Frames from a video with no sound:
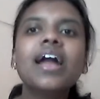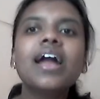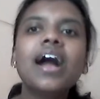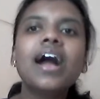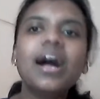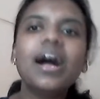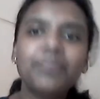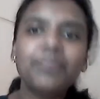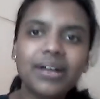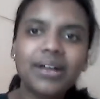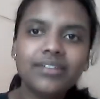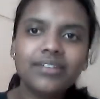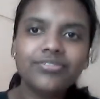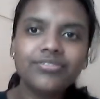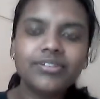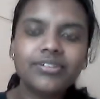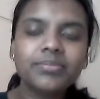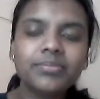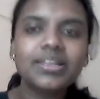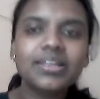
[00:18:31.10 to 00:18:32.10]
Apart
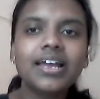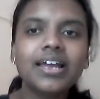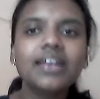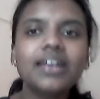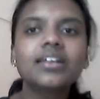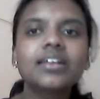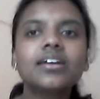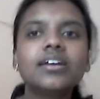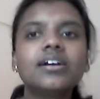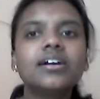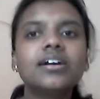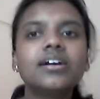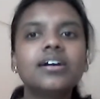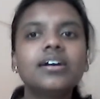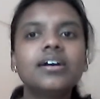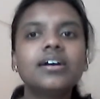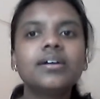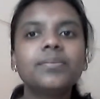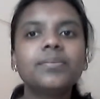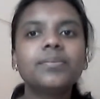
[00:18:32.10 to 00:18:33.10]
from that,
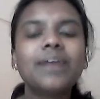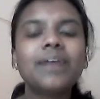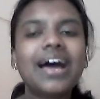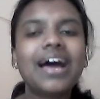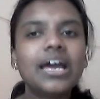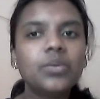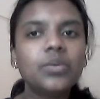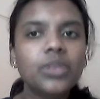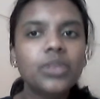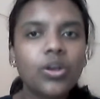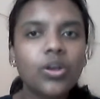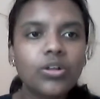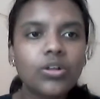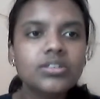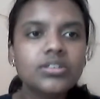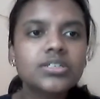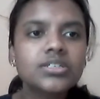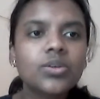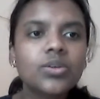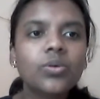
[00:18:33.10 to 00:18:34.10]
I will
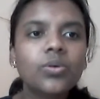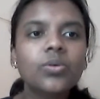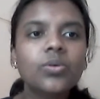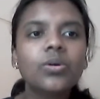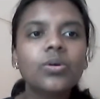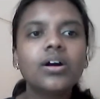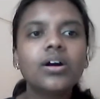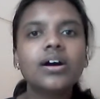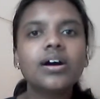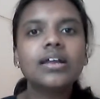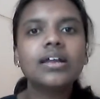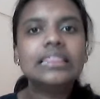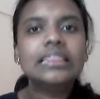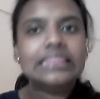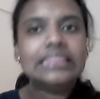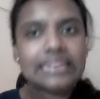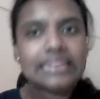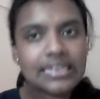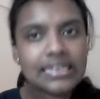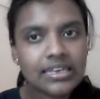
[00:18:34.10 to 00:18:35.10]
also
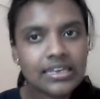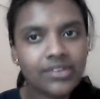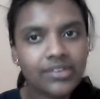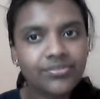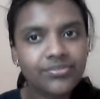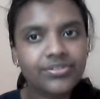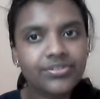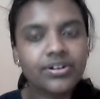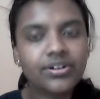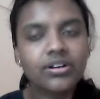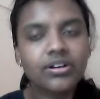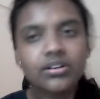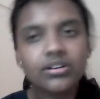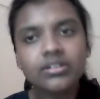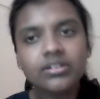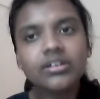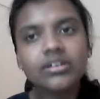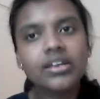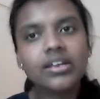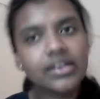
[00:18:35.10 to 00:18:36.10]
leave
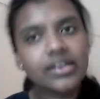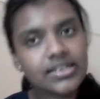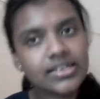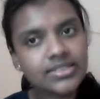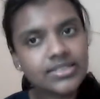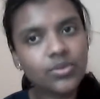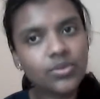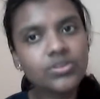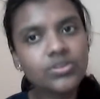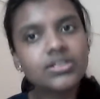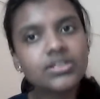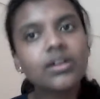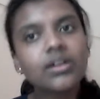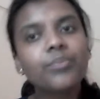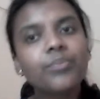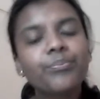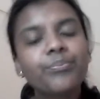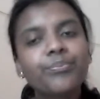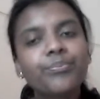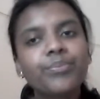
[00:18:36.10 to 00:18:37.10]
a resource,
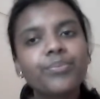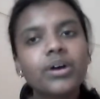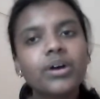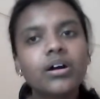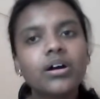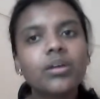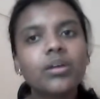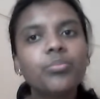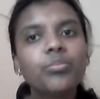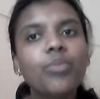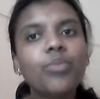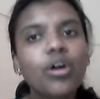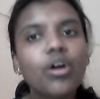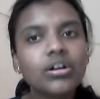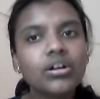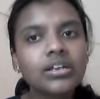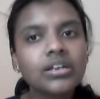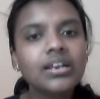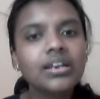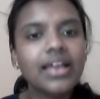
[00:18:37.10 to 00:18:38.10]
a
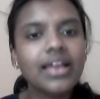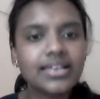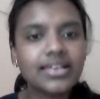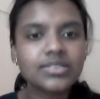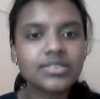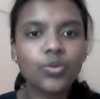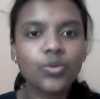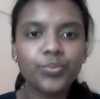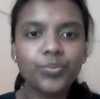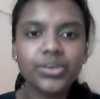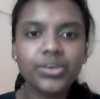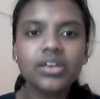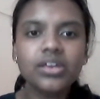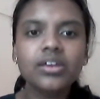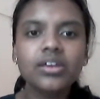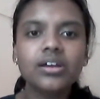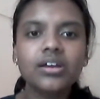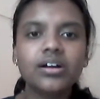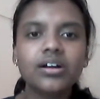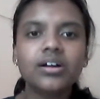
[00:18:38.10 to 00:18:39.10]
model SOP,
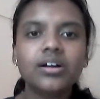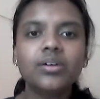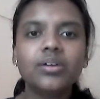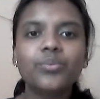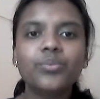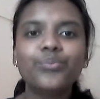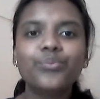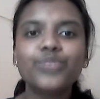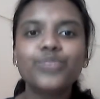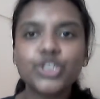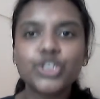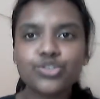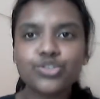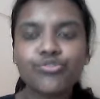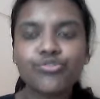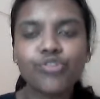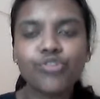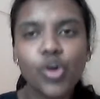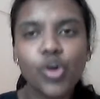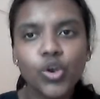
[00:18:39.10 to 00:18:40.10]
which
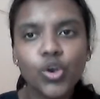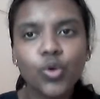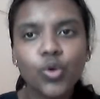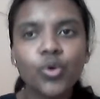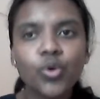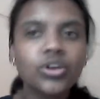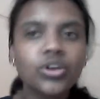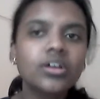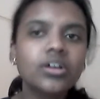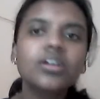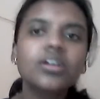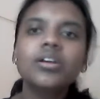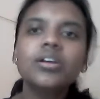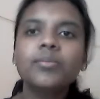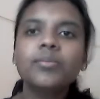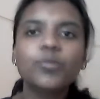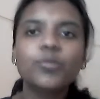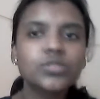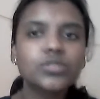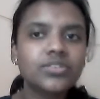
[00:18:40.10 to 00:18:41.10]
followed
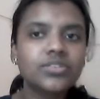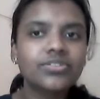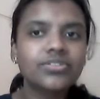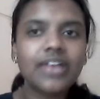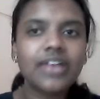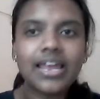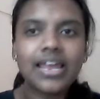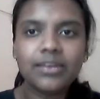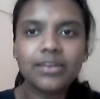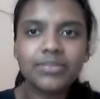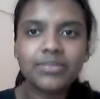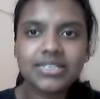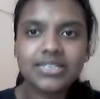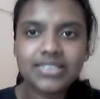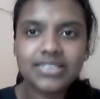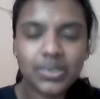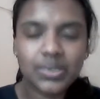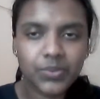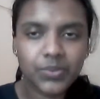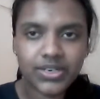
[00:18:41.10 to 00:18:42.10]
most of the elements
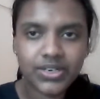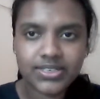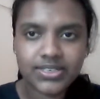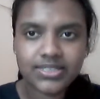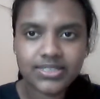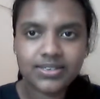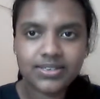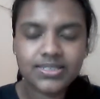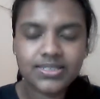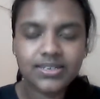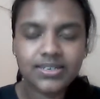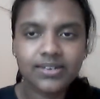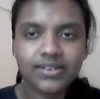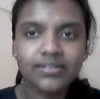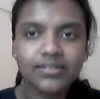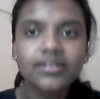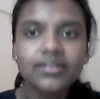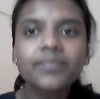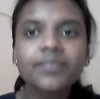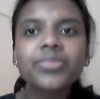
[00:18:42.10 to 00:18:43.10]
that we discussed here